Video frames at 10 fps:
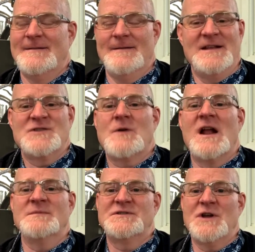they just
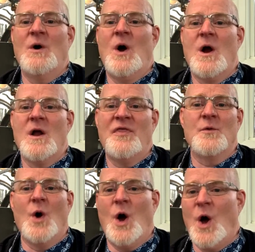run them so hard
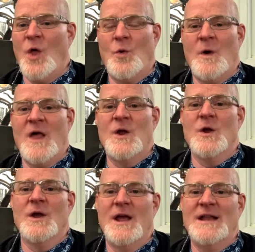through all the
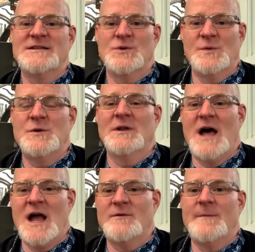weather. And so we do a
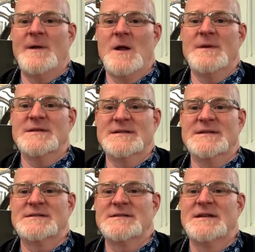lot of repair
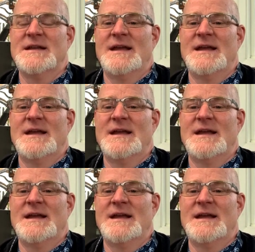business.